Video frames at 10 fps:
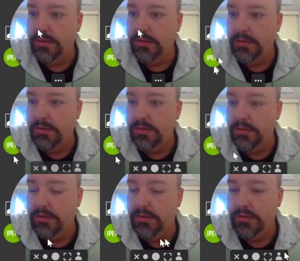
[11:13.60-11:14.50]

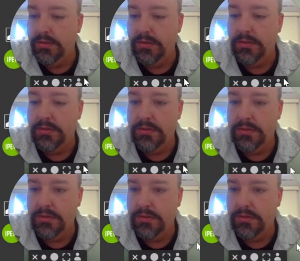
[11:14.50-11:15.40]

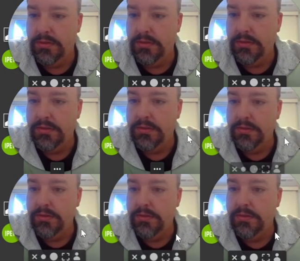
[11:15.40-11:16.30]

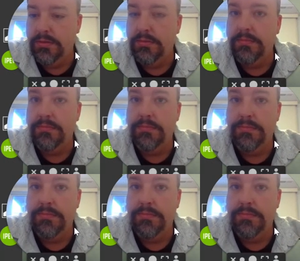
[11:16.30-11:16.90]
(no one is talking)